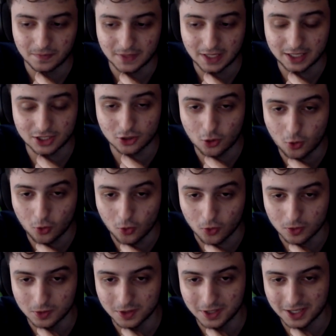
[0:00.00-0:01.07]
It's cool.
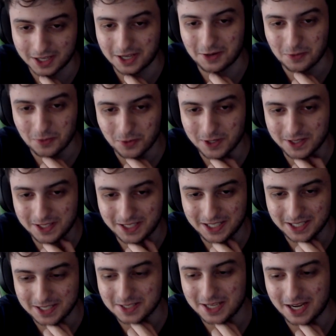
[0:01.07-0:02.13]
It really
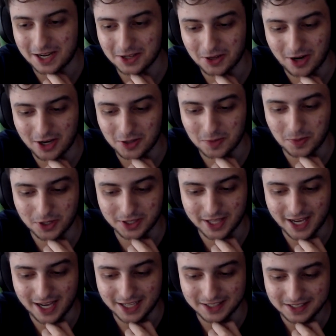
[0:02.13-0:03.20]
is. I don't know how to put
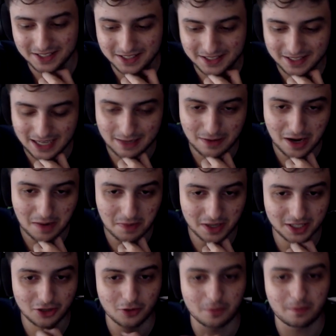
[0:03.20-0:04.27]
that. I'm a
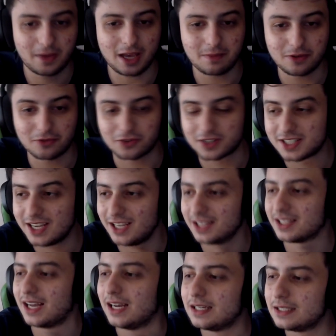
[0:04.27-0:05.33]
little baby for saying that.